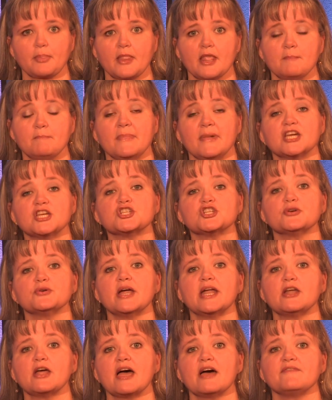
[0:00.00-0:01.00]
Make sure
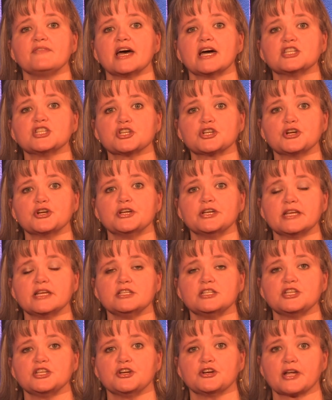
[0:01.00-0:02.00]
and have that turned
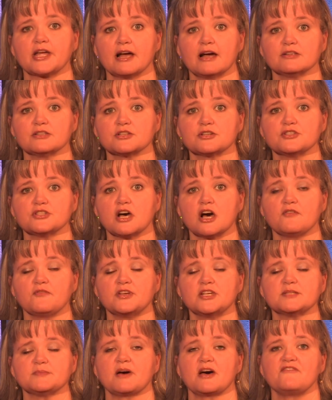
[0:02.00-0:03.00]
into your counselor's
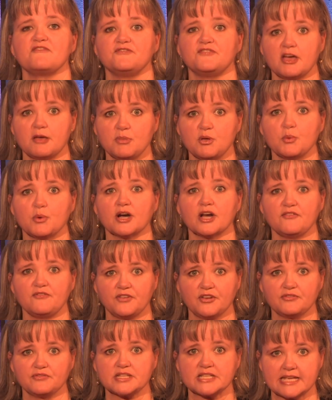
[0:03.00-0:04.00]
office by February
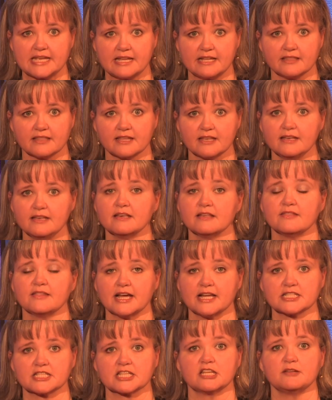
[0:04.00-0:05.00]
15th.
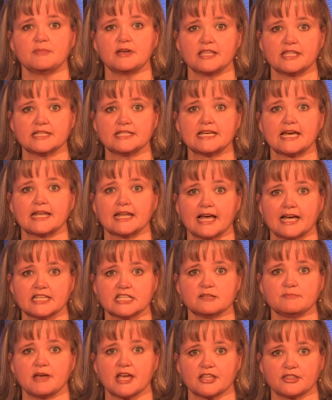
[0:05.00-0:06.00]
That's going to be the deadline
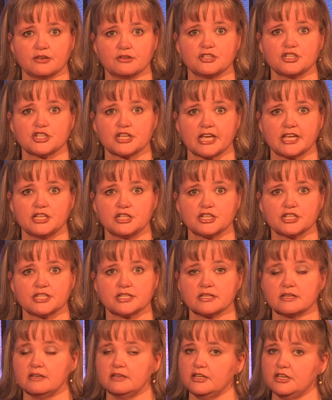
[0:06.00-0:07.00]
to make those
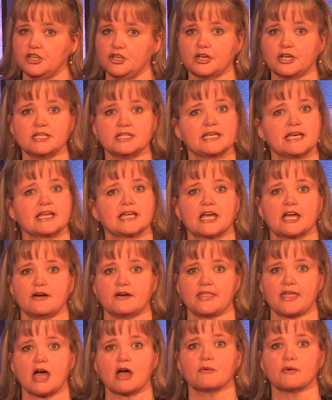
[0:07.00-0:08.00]
changes. You can take care of
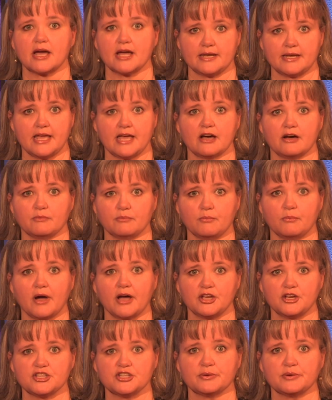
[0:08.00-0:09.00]
that right now while
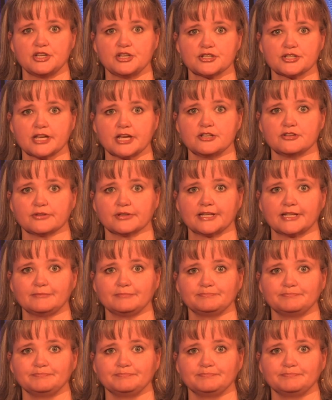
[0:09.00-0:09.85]
you're doing your scheduling.